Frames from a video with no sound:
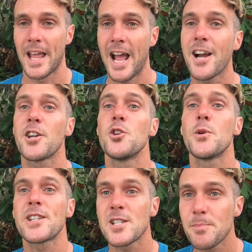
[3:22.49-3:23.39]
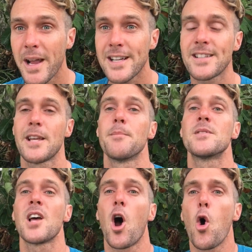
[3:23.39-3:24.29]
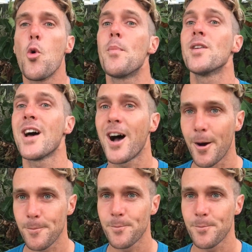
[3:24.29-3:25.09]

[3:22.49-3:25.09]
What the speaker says: how can you expect them to open up